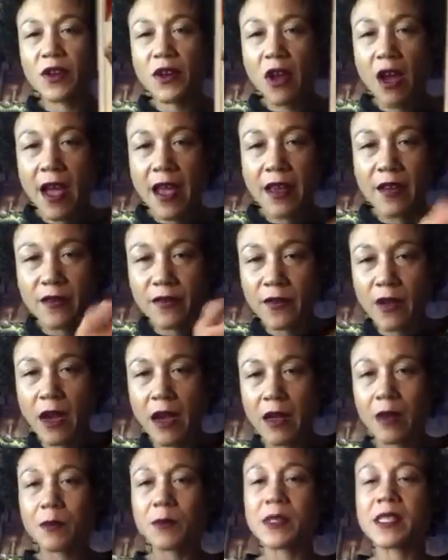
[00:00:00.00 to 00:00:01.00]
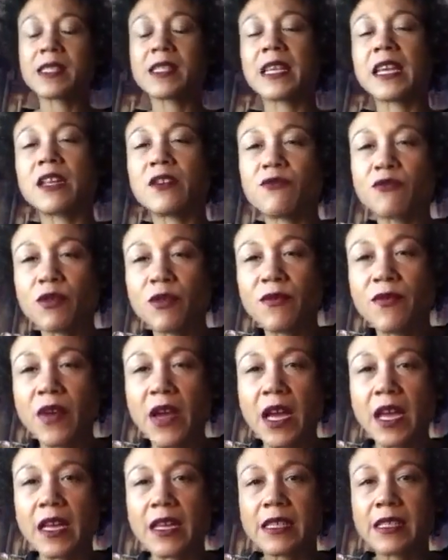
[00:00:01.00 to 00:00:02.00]
the Knight of Cups in
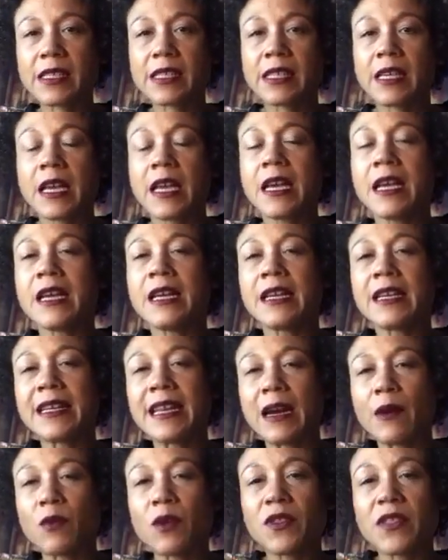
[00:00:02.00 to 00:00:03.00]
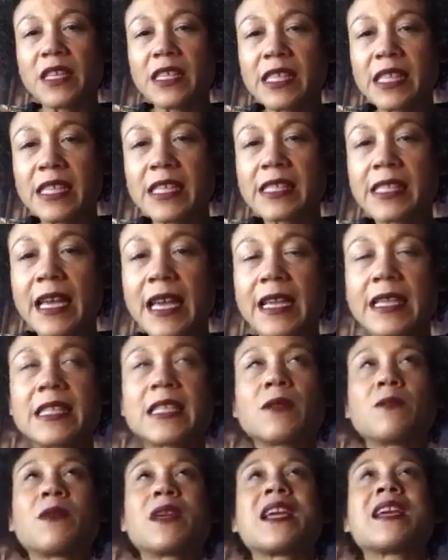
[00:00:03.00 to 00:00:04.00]
reverse. Now what this is saying
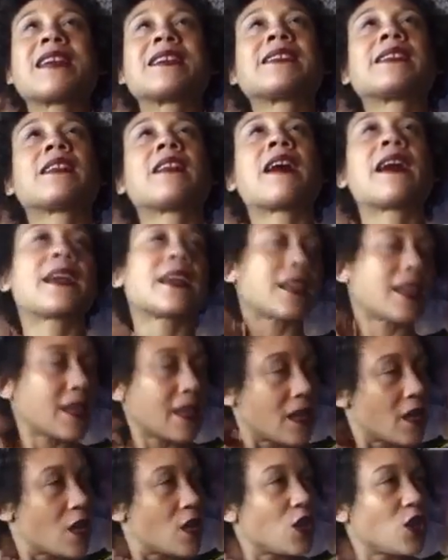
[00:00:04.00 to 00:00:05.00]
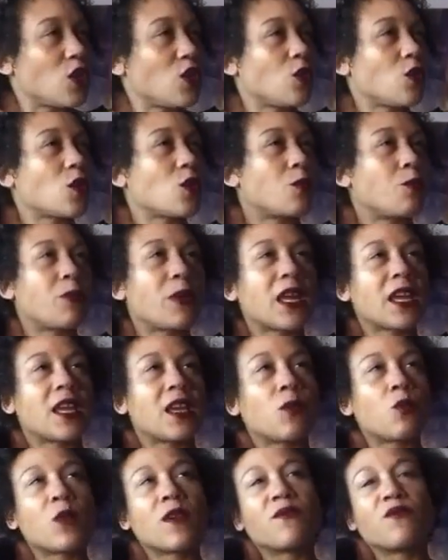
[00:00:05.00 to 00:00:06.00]
to me, it's like you could
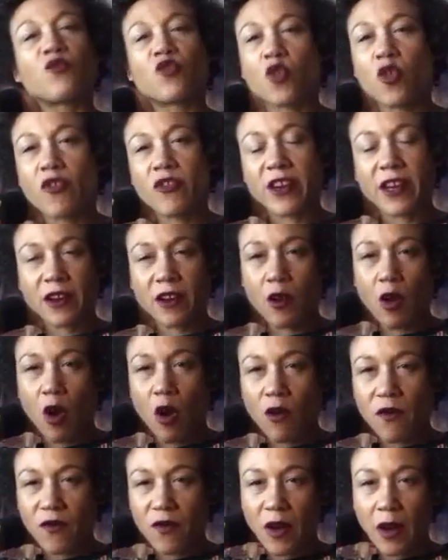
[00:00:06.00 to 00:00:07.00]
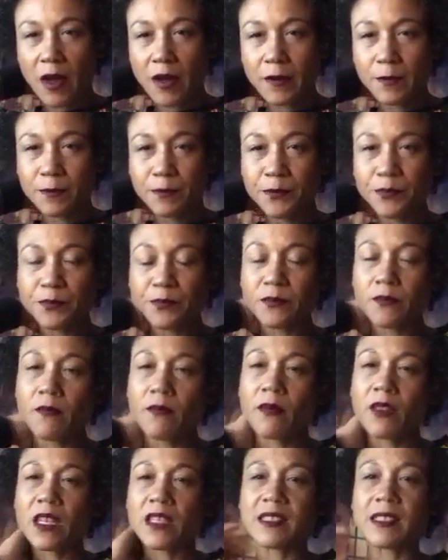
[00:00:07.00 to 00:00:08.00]
be withdrawing an offer.
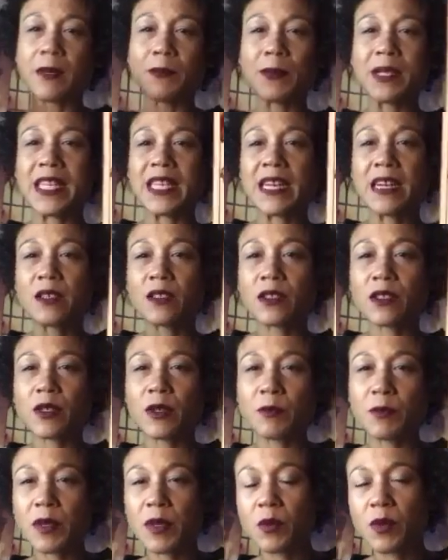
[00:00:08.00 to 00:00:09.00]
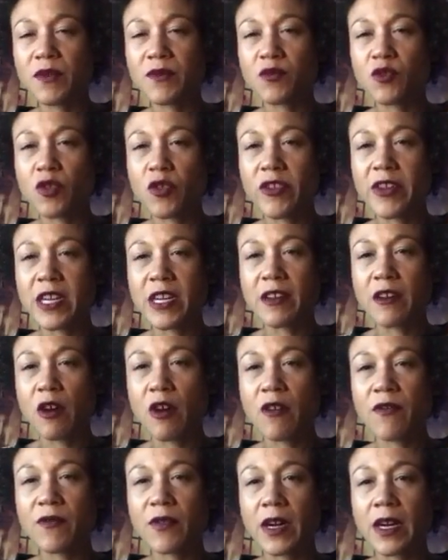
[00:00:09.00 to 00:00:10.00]
Somebody else could be withdrawing an
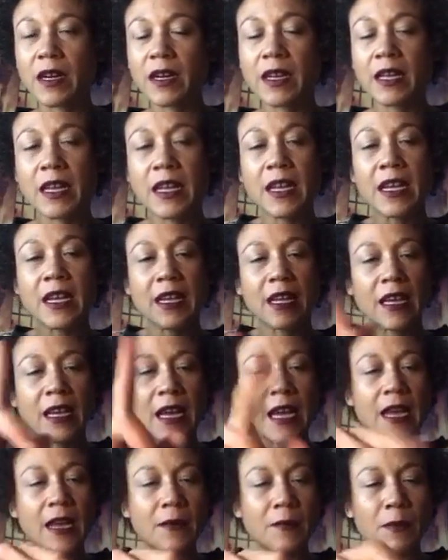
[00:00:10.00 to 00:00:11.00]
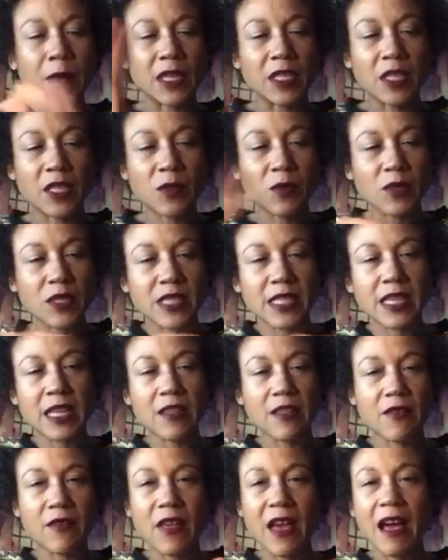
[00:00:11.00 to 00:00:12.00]
offer. I just want to
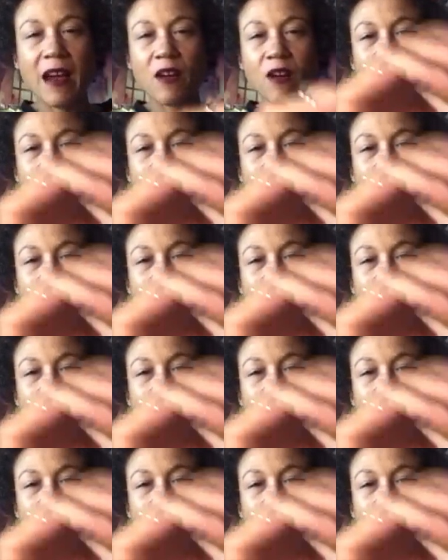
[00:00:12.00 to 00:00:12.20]
say that that